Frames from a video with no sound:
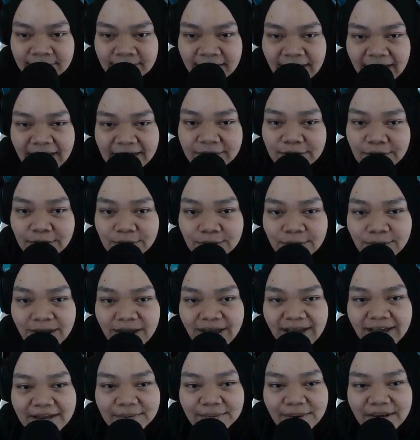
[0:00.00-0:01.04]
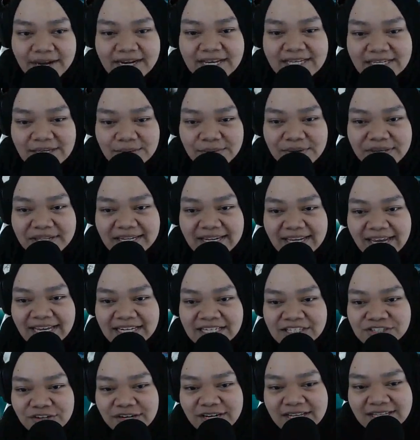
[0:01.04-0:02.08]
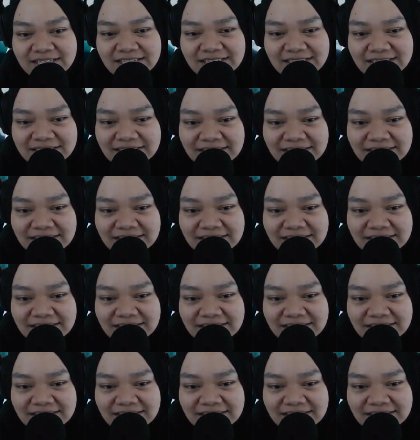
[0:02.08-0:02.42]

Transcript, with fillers: I don't know why. What is it with League and Trains